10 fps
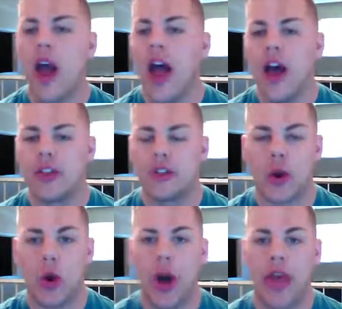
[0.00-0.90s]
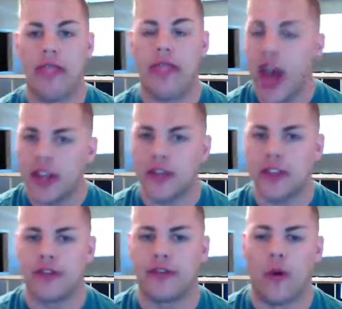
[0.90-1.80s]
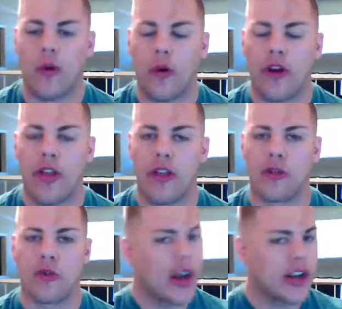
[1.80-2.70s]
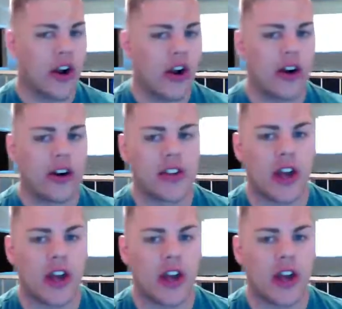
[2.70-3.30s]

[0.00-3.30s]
So that does it for the red cards.